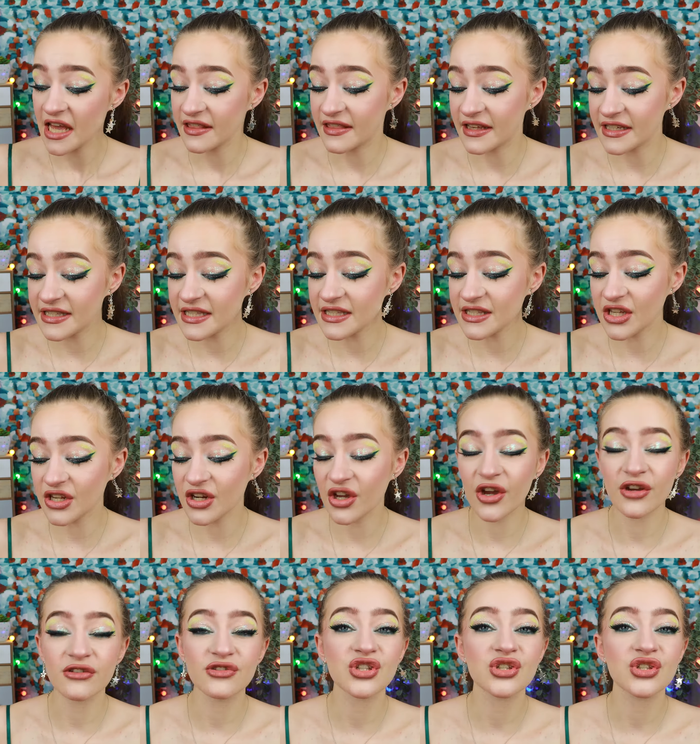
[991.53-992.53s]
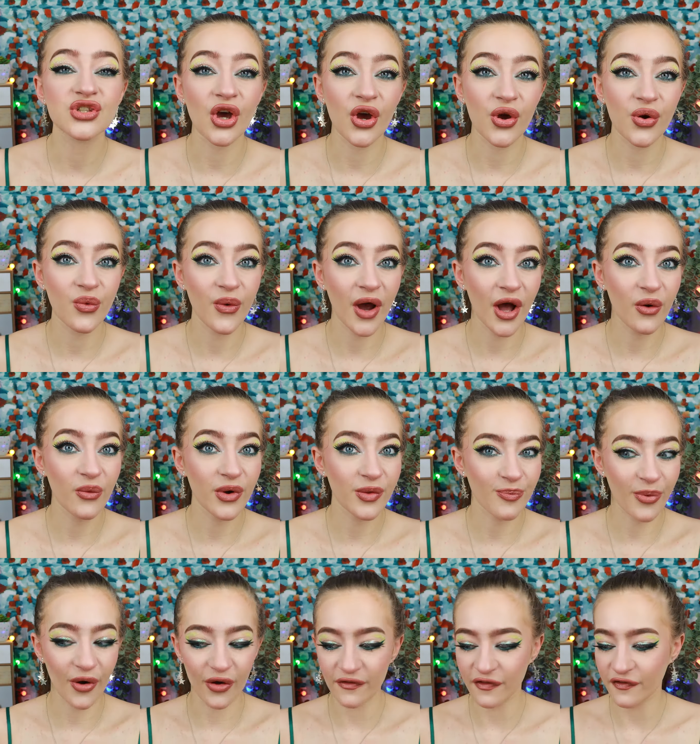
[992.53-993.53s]
This is going to go so well
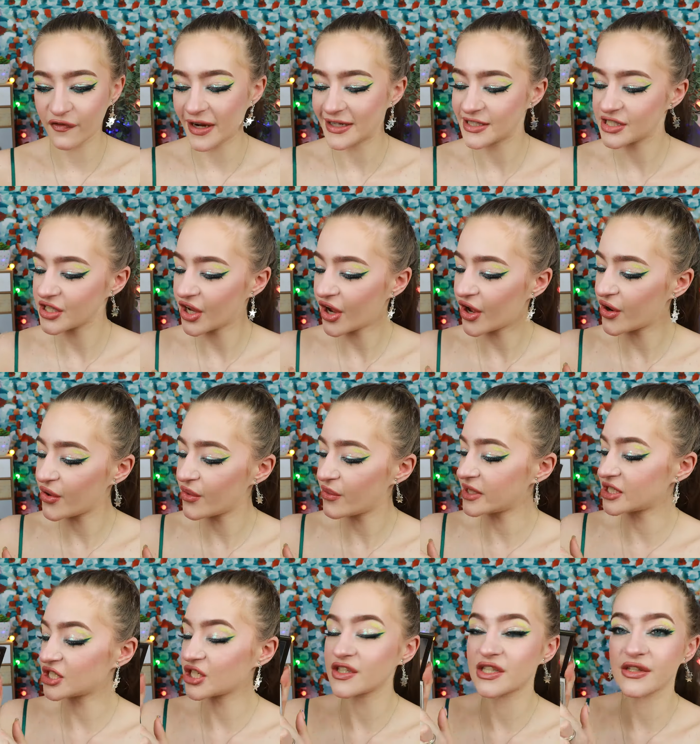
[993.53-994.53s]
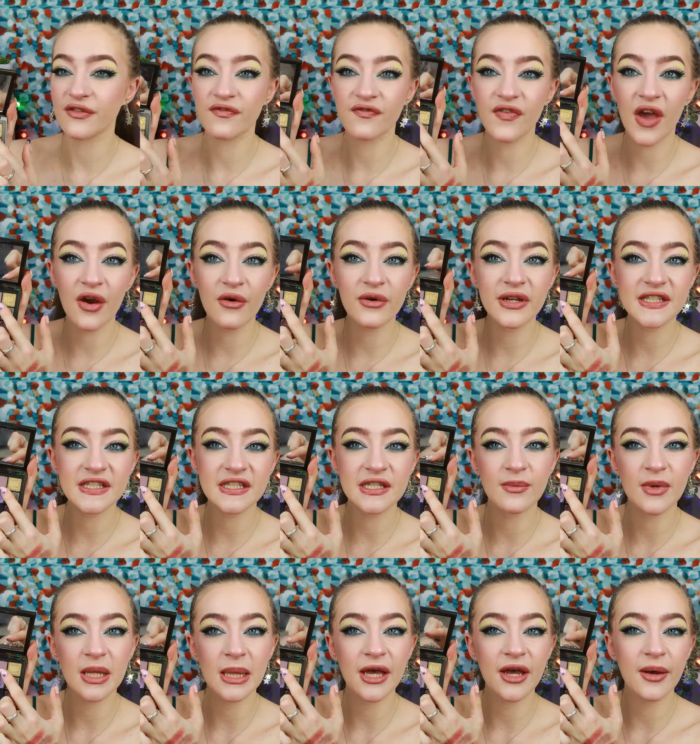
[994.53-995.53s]
with Buon Fresco, which is a very
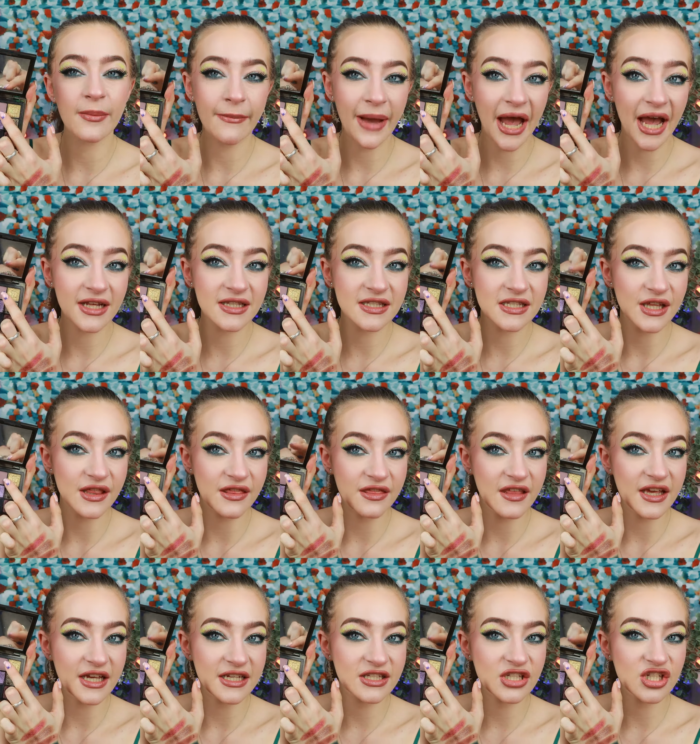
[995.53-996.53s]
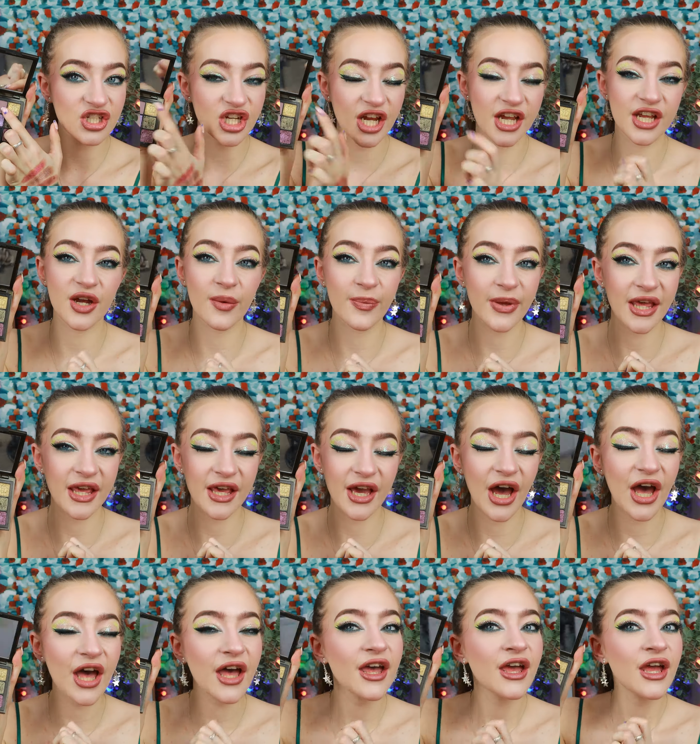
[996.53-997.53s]
similar matte to this shade up
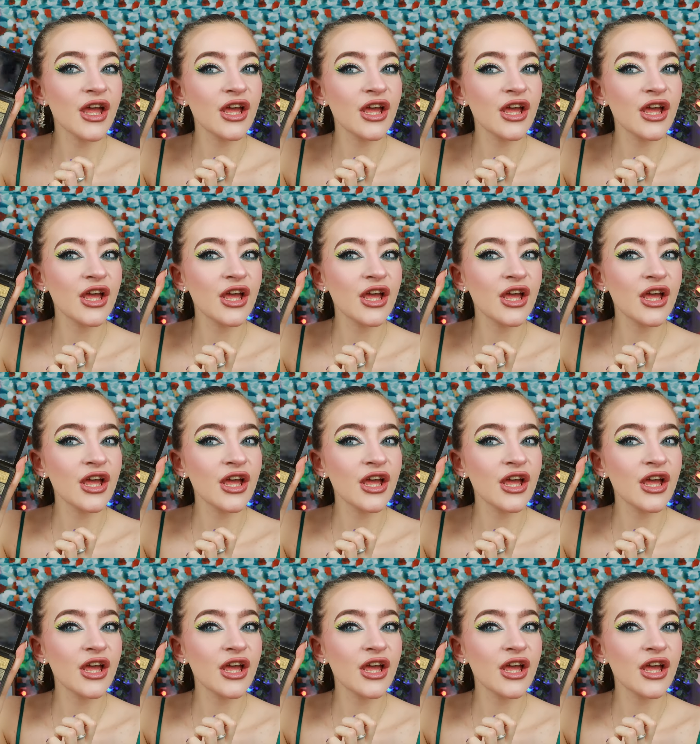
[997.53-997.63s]
here.